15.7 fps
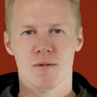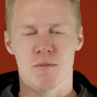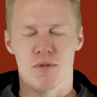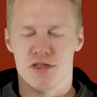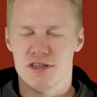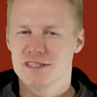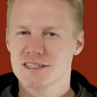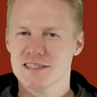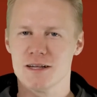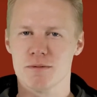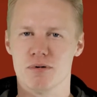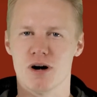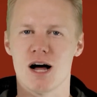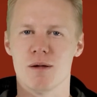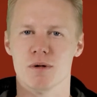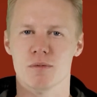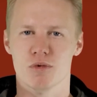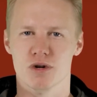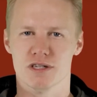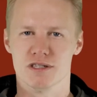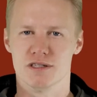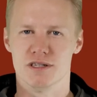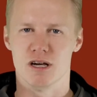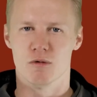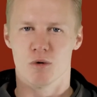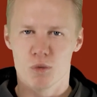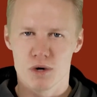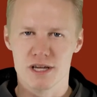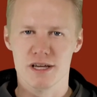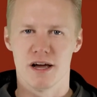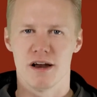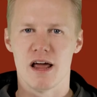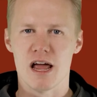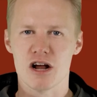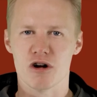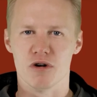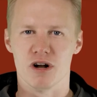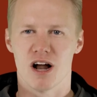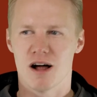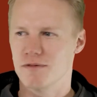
But this is the problem with sin. When we get angry,